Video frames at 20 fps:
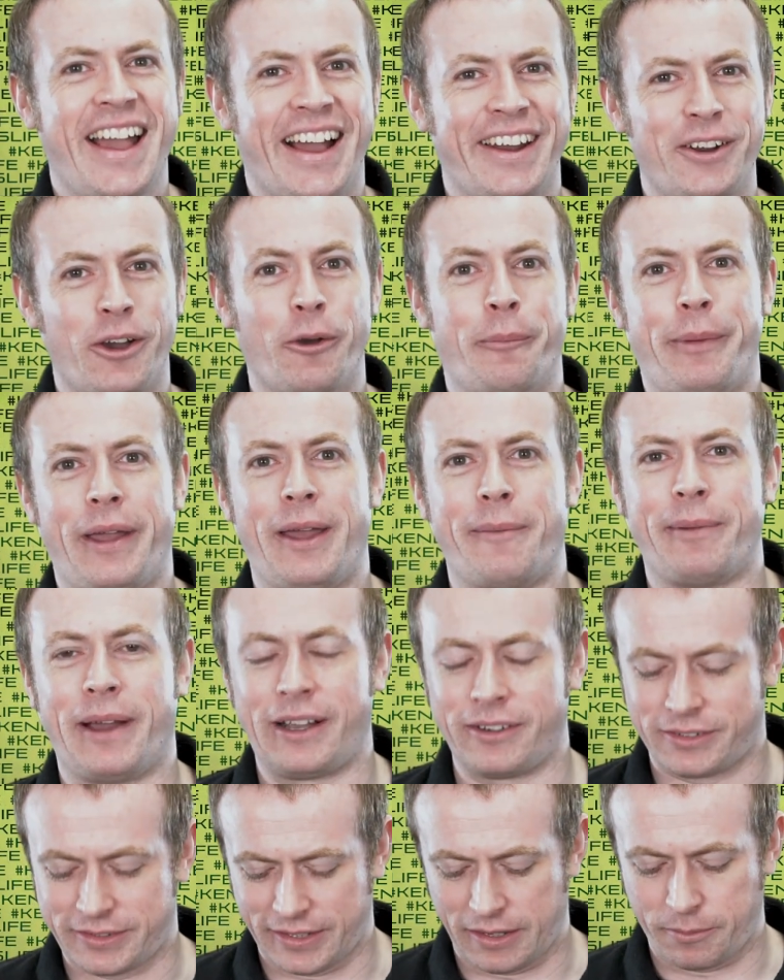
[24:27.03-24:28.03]
I know a bit
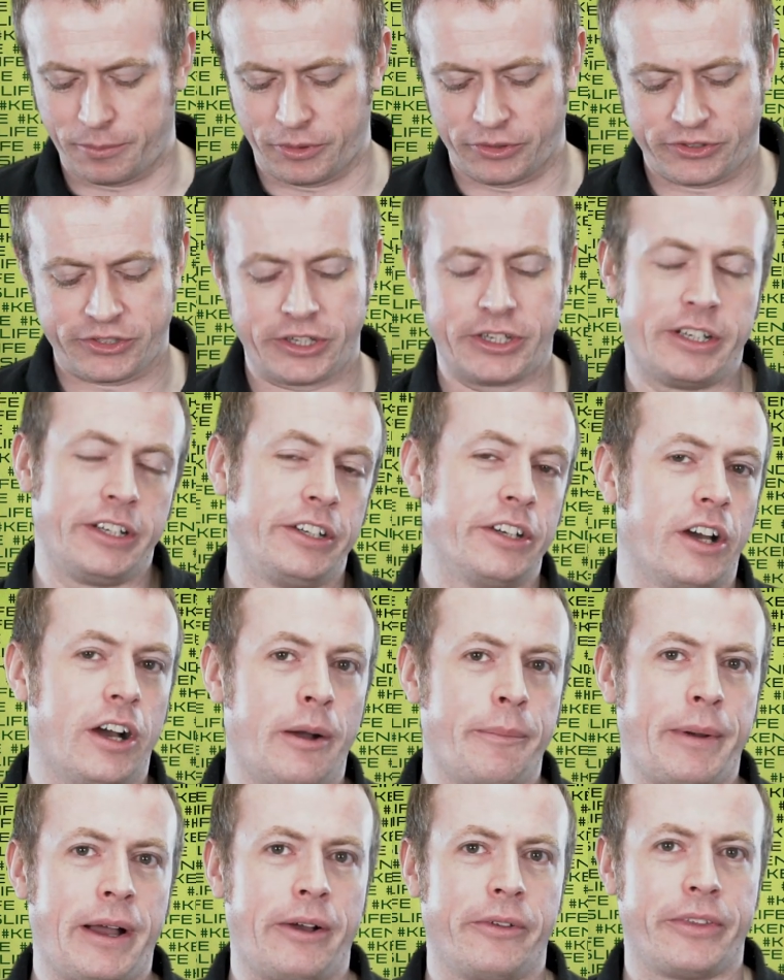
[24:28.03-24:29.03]
about it, but certainly not
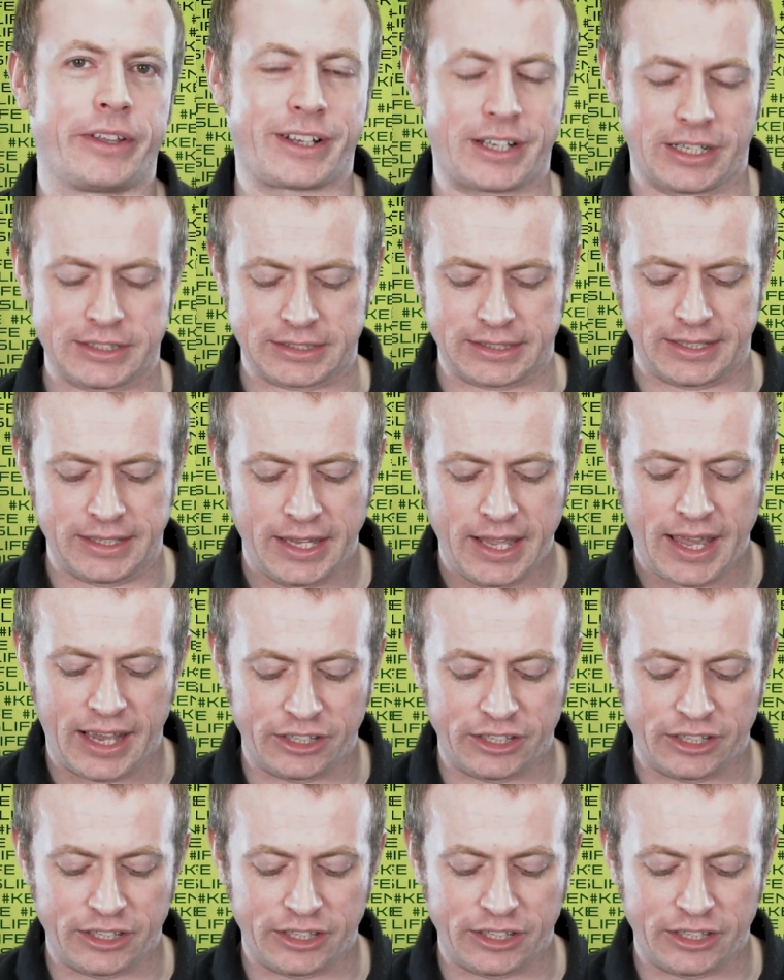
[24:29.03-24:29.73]
about the kata.